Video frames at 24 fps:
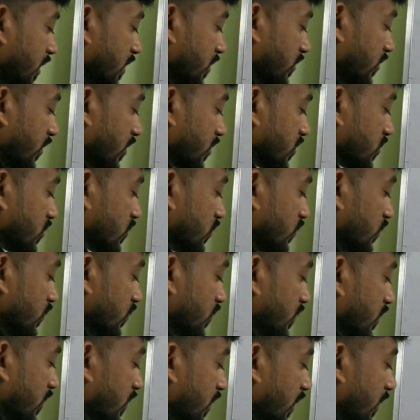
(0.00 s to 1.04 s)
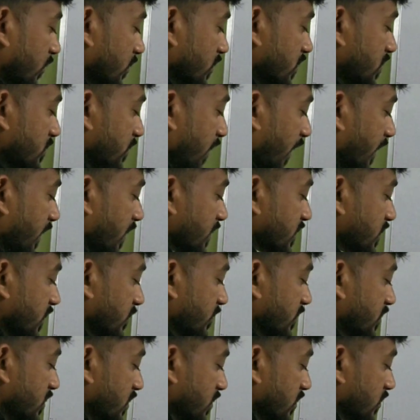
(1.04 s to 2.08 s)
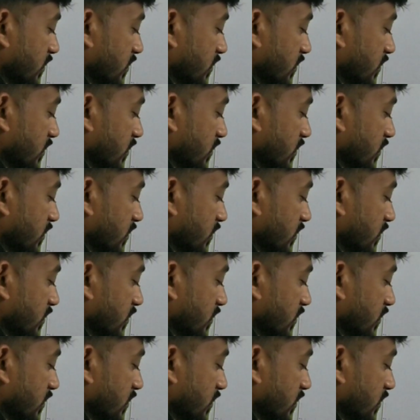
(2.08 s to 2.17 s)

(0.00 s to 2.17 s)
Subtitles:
equals to mg minus mg,